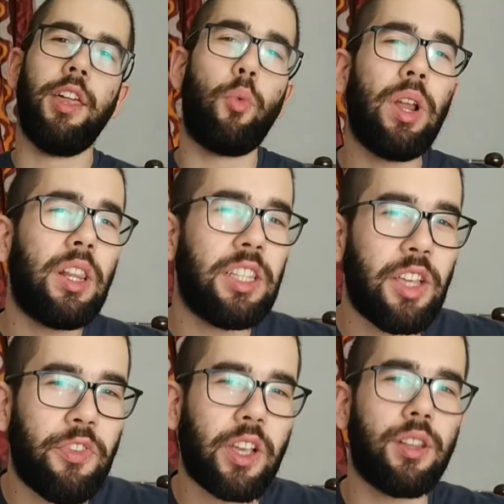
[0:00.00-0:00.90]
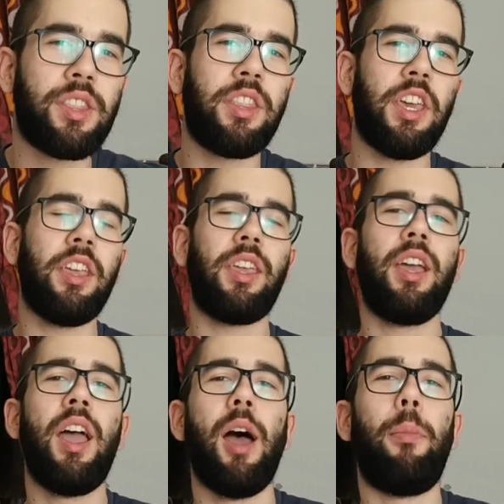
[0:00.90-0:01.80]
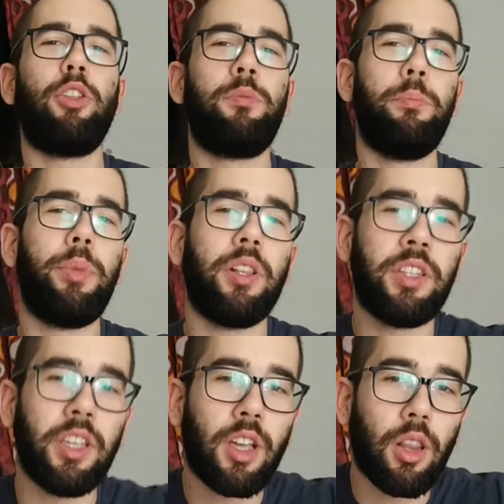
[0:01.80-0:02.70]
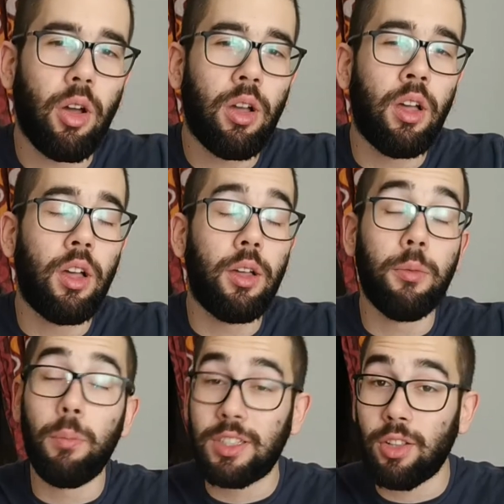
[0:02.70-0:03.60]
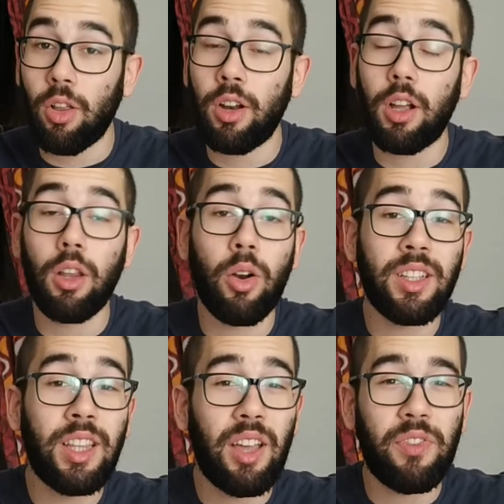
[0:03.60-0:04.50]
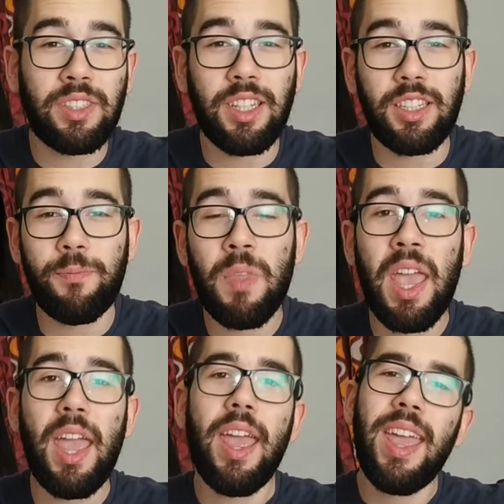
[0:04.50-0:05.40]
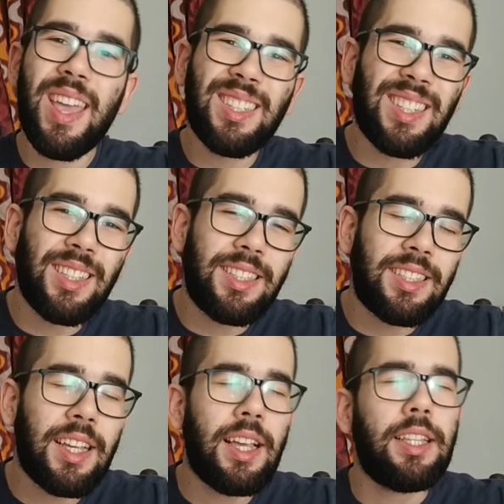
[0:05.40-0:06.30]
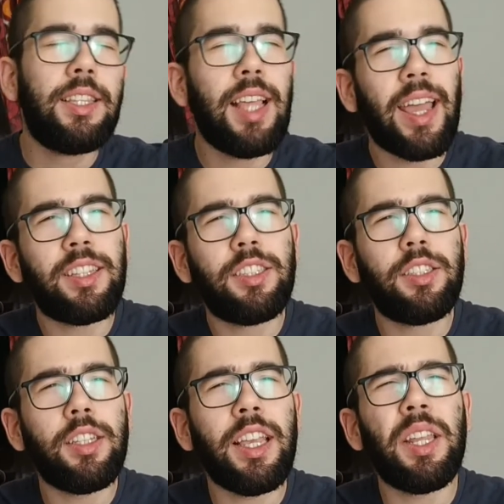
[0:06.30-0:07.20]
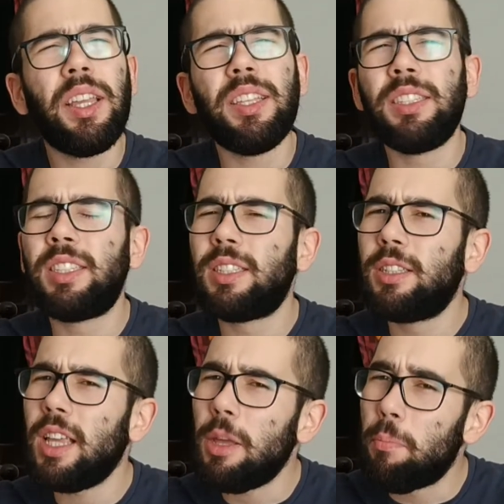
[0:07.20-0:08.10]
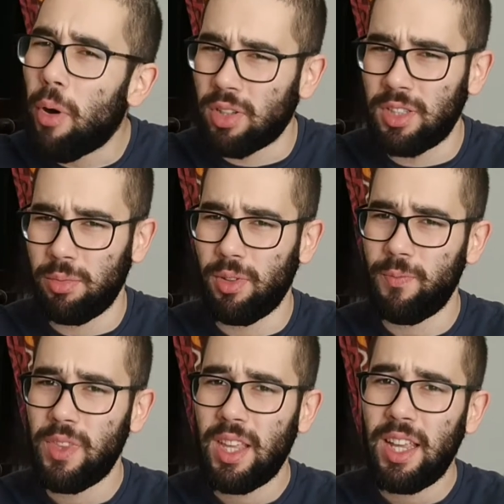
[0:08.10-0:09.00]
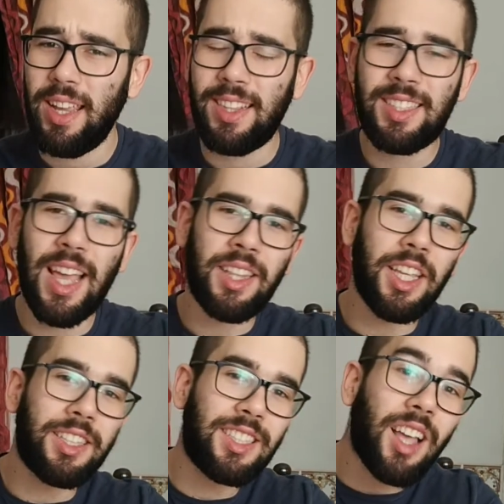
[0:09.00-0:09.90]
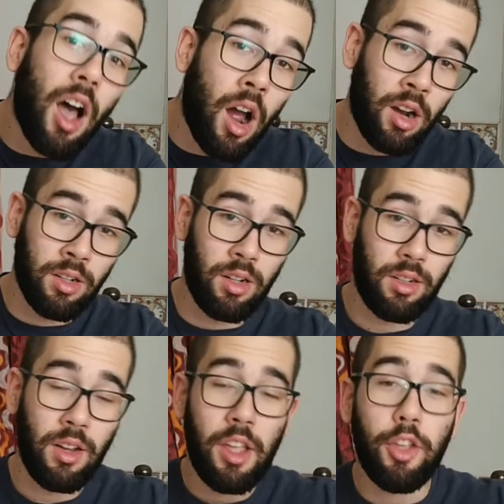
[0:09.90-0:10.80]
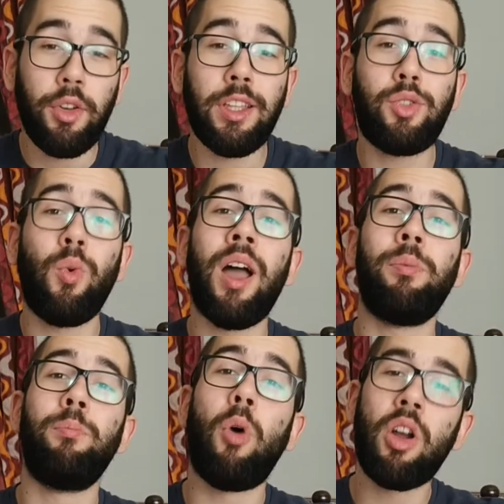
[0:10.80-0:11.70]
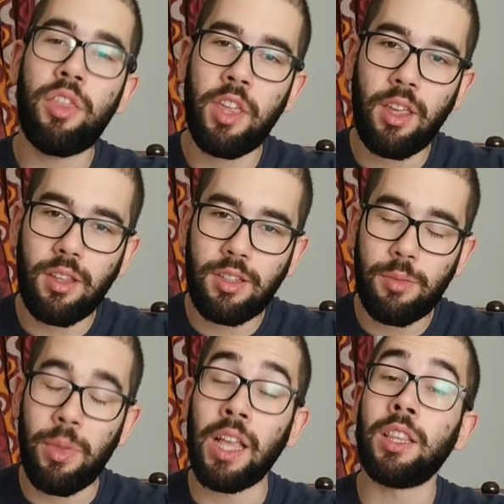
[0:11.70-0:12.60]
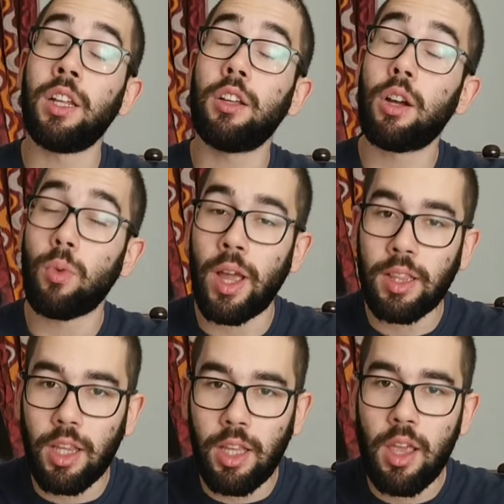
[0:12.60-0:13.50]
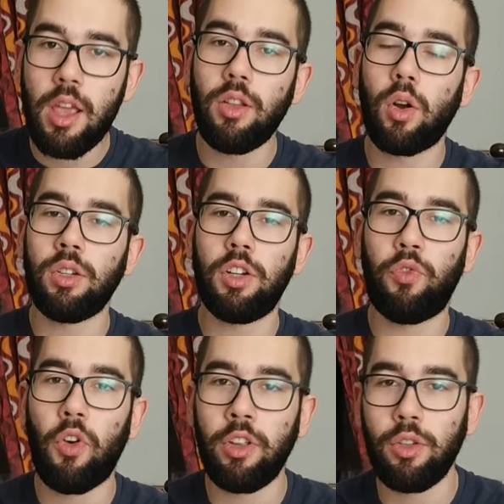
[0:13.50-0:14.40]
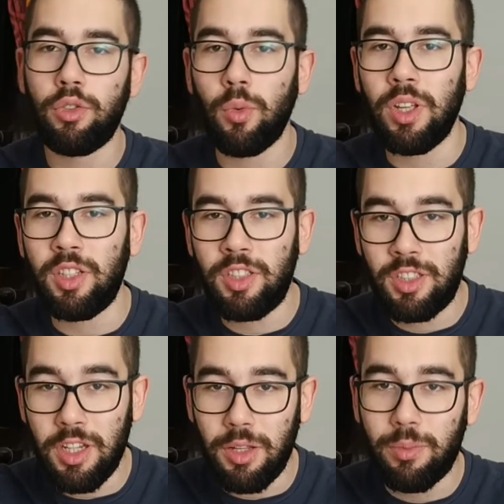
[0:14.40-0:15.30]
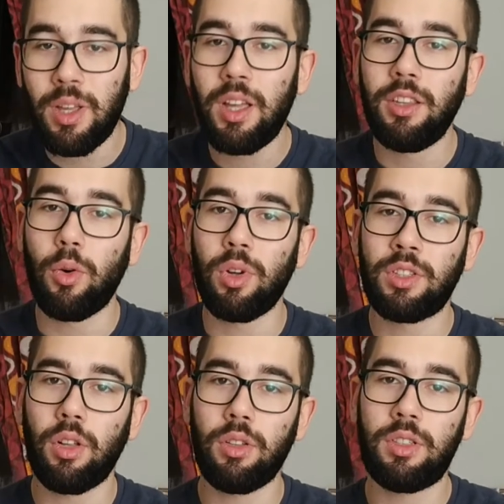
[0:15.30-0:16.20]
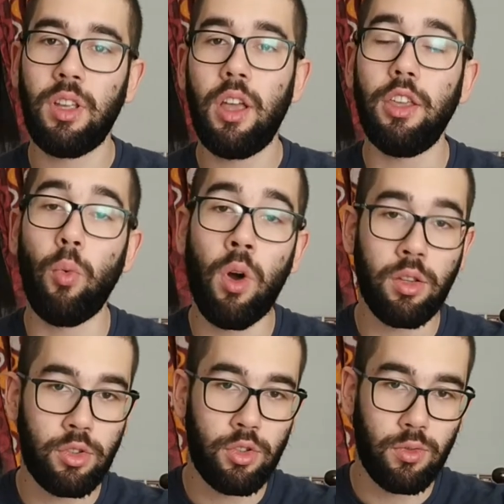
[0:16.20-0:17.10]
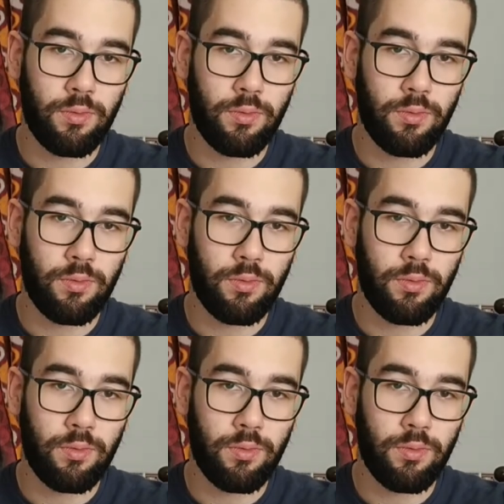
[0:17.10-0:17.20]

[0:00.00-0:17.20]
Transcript: really difficult thing about building muscle on a caloric deficit isn't that it is impossible. It's that it's harder. You need to have more things being done correctly in order for you to achieve the results you want to.